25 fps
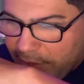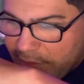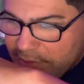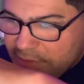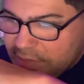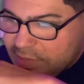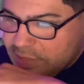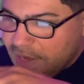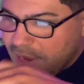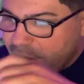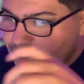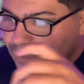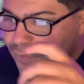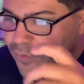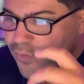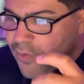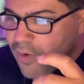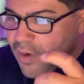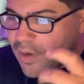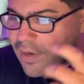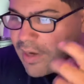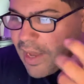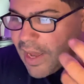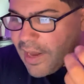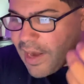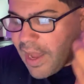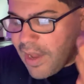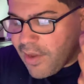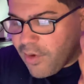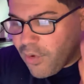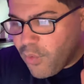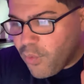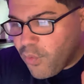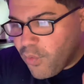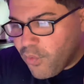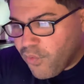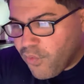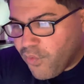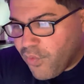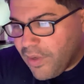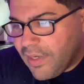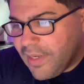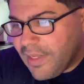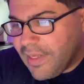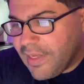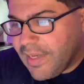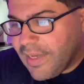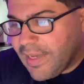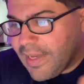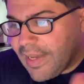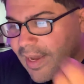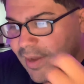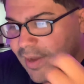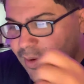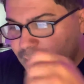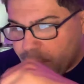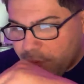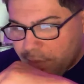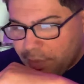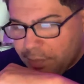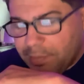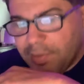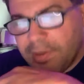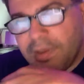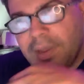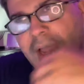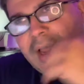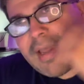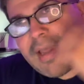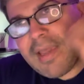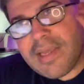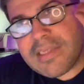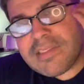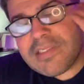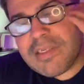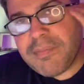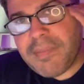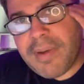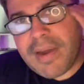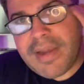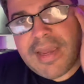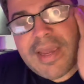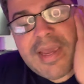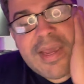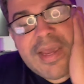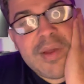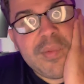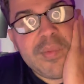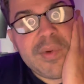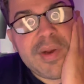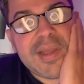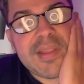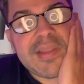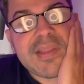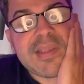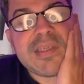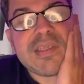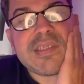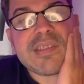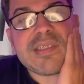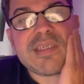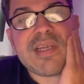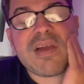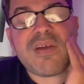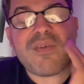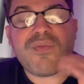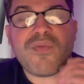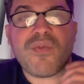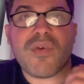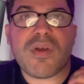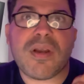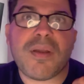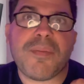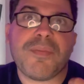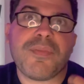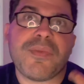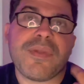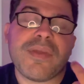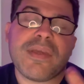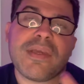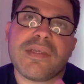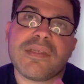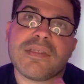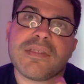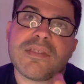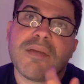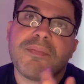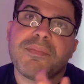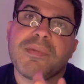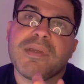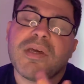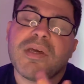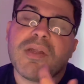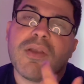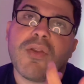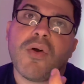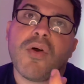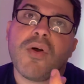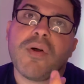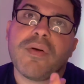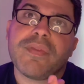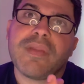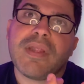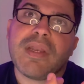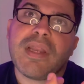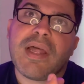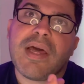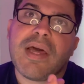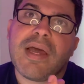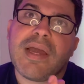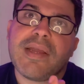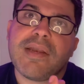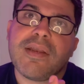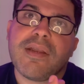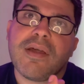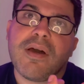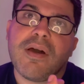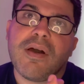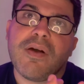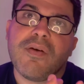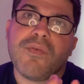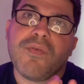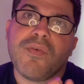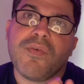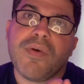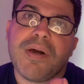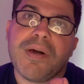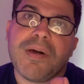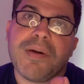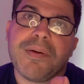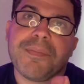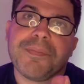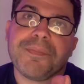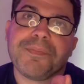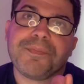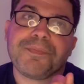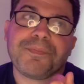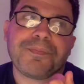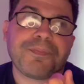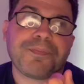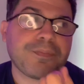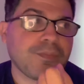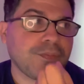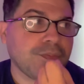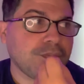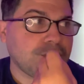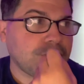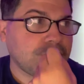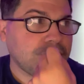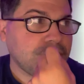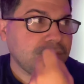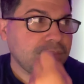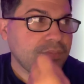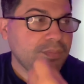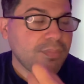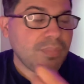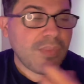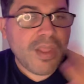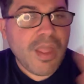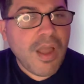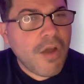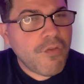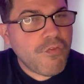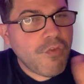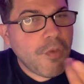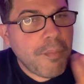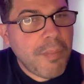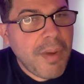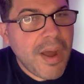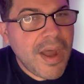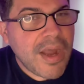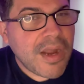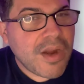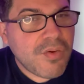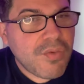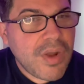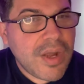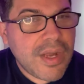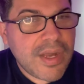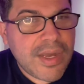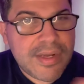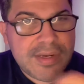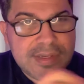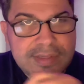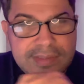saffron, I don't really get what, I guess in my head when I think saffron, I'm thinking something along the line of a baccarat kind of